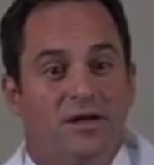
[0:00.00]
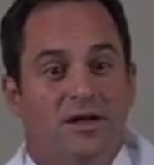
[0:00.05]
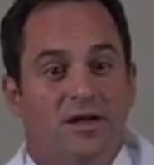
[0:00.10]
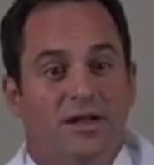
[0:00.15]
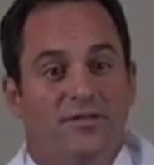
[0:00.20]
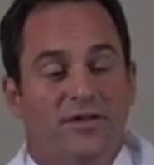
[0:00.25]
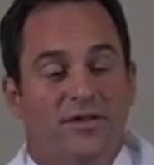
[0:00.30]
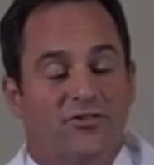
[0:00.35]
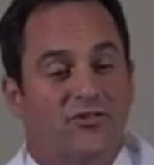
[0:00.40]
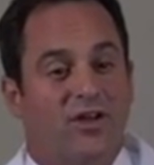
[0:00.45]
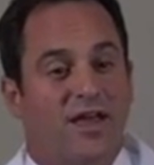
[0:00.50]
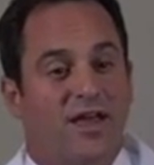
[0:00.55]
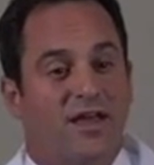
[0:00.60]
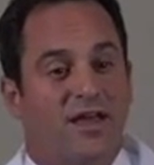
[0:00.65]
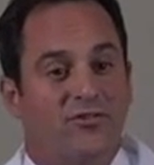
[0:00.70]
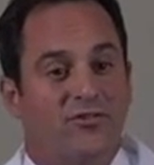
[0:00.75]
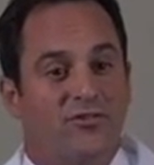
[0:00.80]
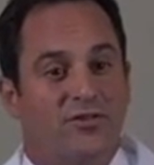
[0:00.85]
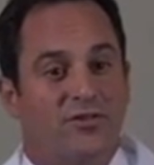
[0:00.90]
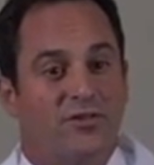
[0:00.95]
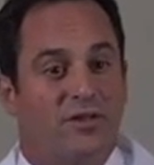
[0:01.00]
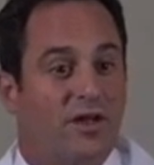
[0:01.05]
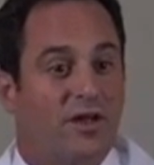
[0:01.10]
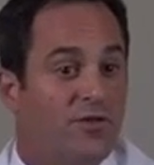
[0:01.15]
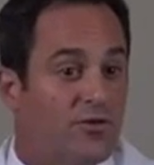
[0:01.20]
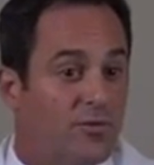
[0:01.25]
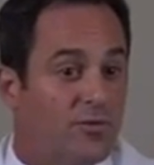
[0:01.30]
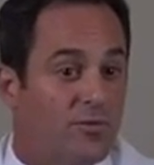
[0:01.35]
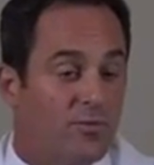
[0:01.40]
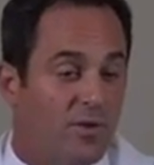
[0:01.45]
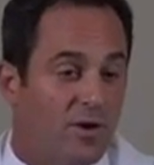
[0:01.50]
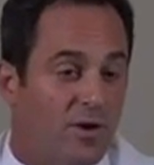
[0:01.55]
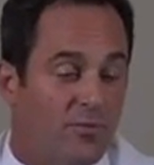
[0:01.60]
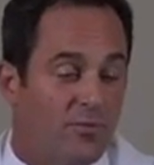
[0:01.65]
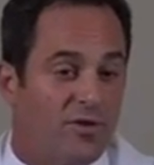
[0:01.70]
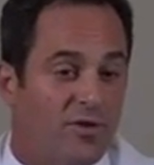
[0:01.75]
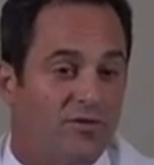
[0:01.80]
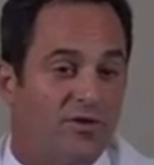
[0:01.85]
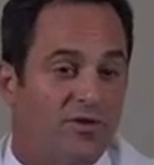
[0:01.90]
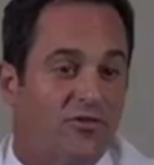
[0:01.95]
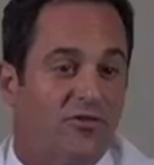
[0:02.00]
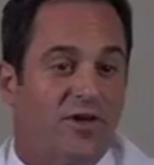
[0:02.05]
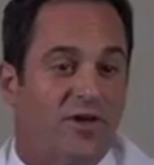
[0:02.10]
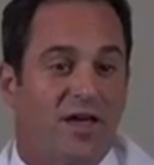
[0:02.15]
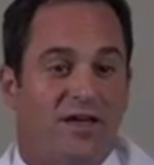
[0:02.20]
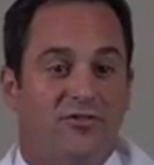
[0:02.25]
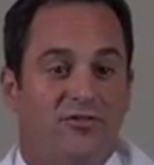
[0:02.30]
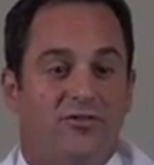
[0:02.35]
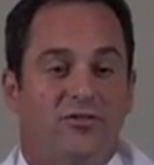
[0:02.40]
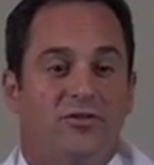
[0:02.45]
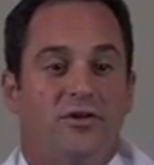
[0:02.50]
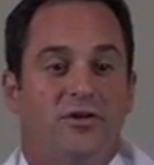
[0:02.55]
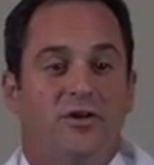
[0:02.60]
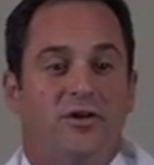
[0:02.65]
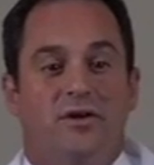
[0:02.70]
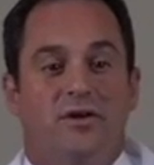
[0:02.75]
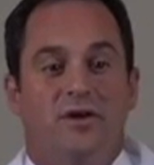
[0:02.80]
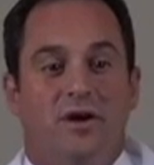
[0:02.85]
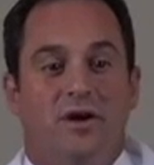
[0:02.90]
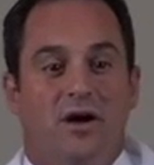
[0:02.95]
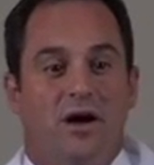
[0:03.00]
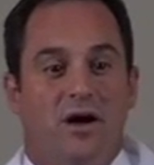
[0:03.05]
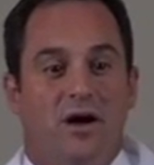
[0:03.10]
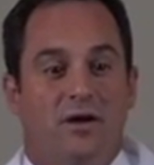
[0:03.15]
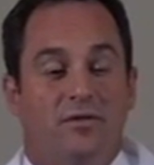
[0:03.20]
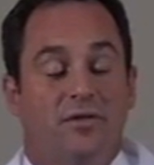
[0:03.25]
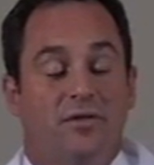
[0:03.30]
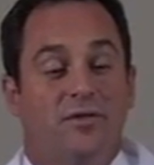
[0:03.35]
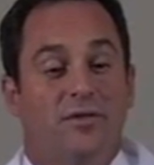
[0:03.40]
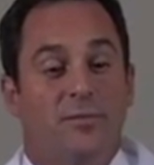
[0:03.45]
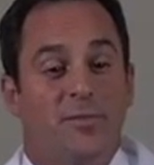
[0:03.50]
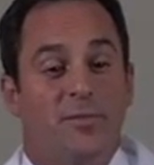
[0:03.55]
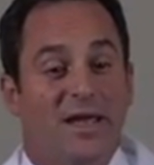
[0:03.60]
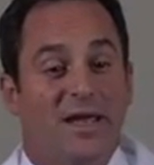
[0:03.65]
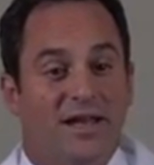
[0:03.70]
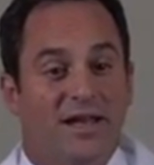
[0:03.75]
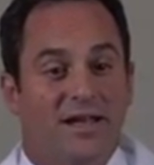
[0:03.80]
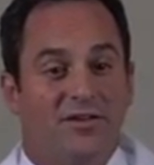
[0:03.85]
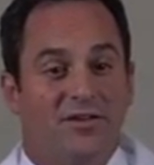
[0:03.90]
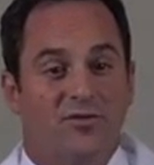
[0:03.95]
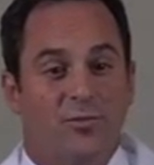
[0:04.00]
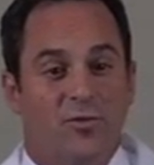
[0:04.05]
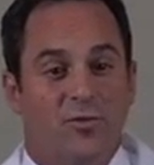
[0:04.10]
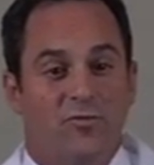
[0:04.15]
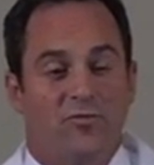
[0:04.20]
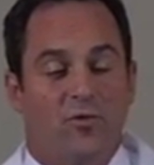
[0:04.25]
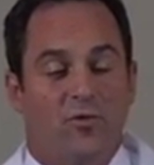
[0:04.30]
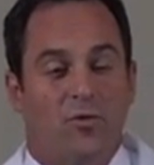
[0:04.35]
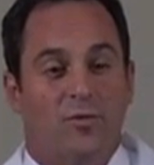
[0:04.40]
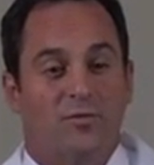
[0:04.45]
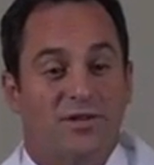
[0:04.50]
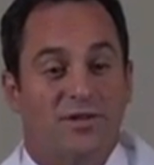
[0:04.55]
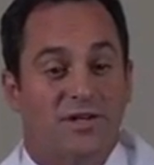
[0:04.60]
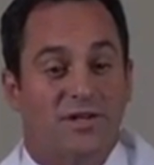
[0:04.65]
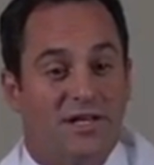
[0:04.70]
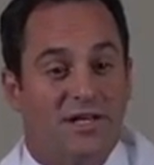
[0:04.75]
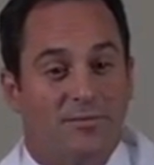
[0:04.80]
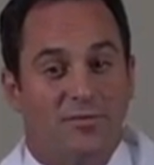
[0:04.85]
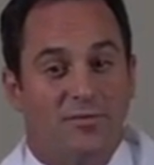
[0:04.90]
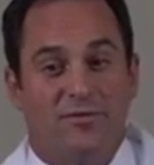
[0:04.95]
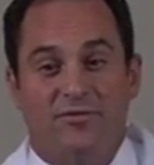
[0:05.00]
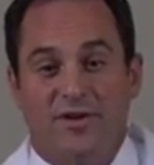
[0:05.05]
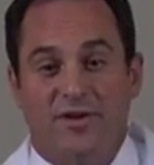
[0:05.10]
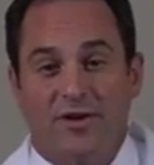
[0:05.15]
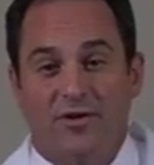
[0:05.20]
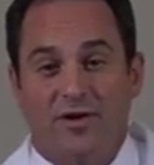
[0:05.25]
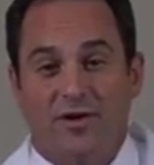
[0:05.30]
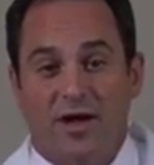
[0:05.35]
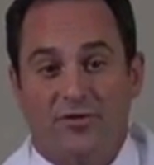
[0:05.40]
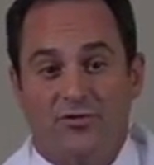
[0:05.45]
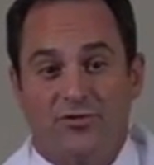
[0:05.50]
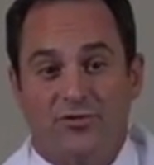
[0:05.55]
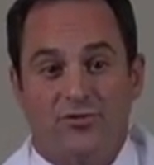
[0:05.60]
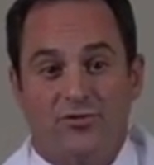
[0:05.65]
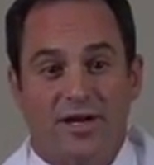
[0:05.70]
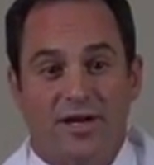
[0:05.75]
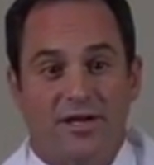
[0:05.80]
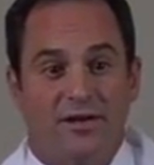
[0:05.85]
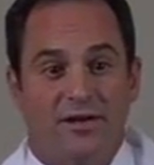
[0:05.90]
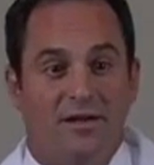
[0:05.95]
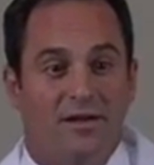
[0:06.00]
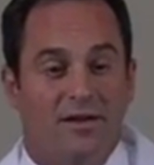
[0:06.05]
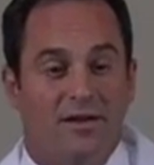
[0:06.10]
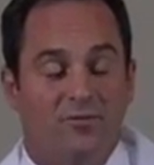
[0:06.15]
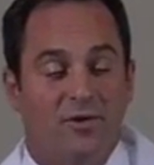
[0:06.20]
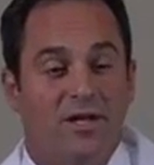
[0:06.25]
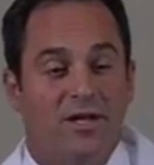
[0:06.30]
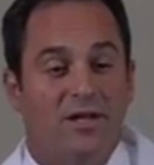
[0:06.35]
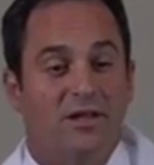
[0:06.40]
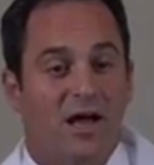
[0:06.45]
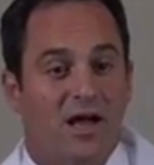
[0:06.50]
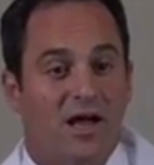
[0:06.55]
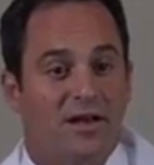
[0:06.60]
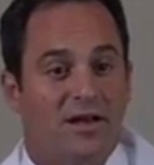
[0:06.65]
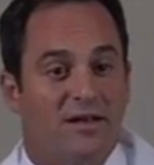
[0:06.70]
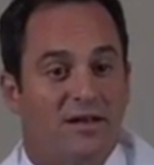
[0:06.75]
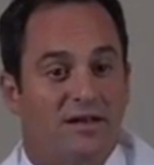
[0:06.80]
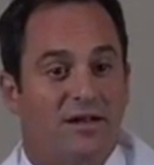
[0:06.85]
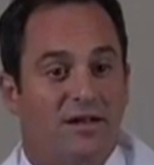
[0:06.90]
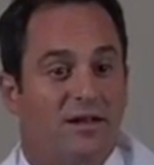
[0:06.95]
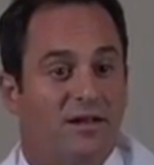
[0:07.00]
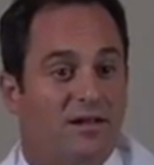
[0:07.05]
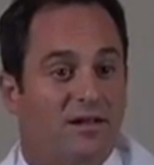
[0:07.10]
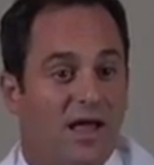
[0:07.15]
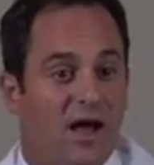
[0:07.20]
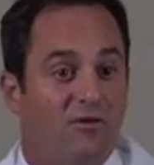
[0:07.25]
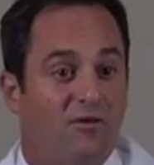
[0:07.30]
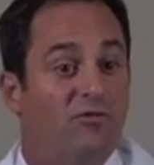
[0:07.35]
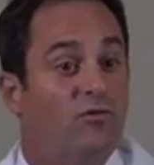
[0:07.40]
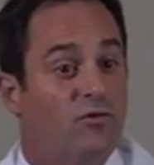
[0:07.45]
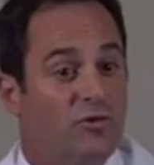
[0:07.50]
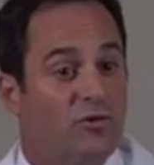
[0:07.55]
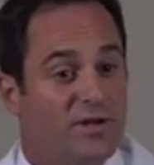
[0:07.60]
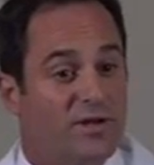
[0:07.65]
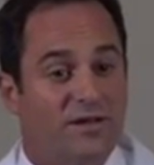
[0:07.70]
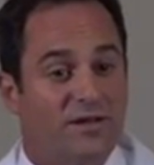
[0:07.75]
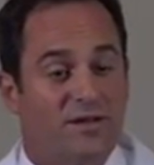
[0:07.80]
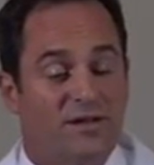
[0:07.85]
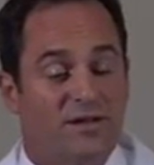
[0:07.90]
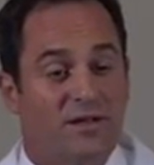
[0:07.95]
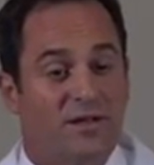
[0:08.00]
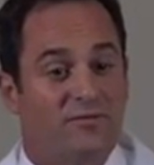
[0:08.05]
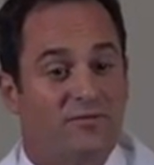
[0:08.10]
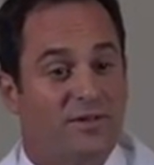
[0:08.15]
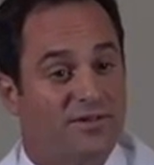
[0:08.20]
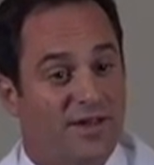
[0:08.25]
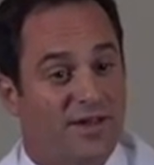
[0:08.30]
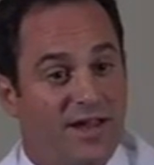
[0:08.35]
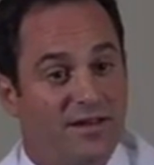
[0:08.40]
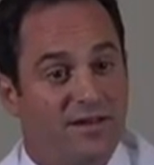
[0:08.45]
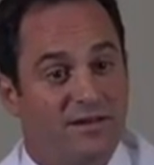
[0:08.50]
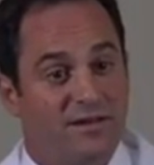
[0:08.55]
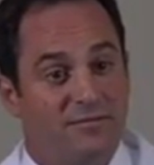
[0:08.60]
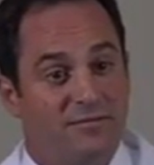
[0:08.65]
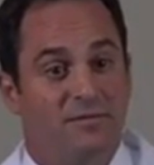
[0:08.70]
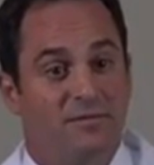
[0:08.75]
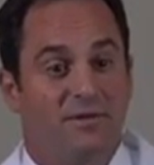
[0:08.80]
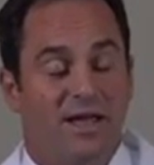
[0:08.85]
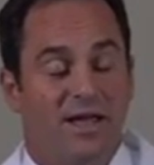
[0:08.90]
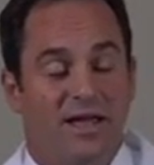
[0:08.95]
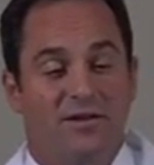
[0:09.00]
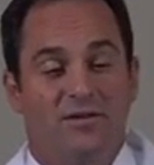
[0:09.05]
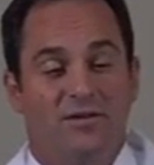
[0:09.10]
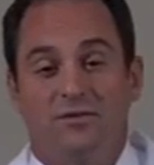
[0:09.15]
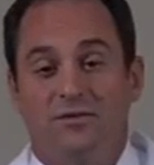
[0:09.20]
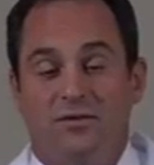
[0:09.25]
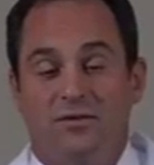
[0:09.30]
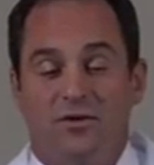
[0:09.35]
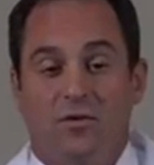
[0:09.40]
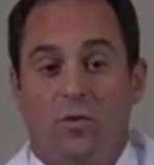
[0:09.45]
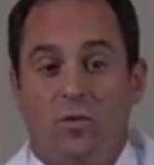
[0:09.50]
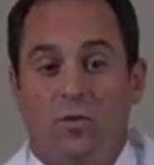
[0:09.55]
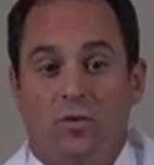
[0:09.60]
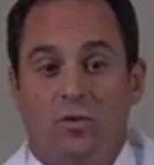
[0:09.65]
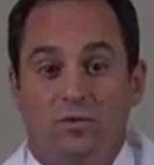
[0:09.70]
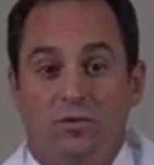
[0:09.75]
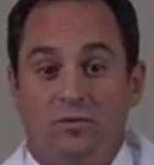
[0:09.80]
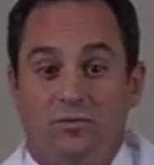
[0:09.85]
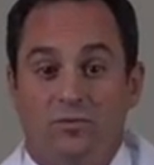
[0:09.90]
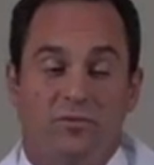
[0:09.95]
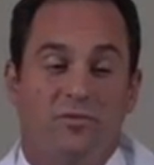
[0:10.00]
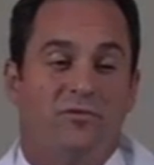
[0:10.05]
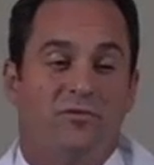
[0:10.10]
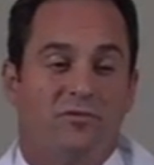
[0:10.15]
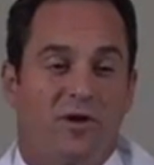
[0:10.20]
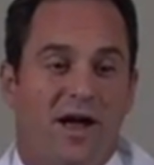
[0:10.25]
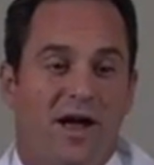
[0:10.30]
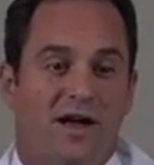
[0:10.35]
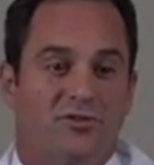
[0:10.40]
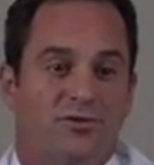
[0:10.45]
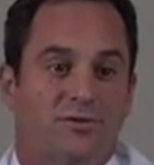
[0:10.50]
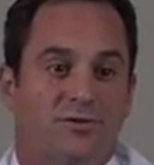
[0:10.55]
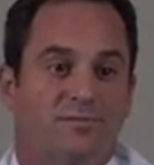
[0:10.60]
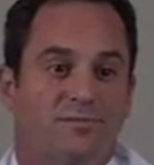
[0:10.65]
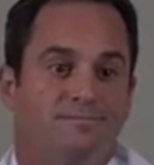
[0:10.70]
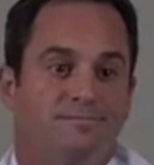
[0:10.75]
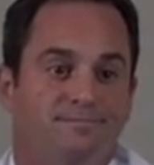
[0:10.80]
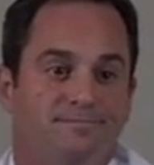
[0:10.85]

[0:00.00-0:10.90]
In this case, in the other previous case, the pinning is performed to keep the finger out straight and realign it and allow for healing of the tendon or the fracture.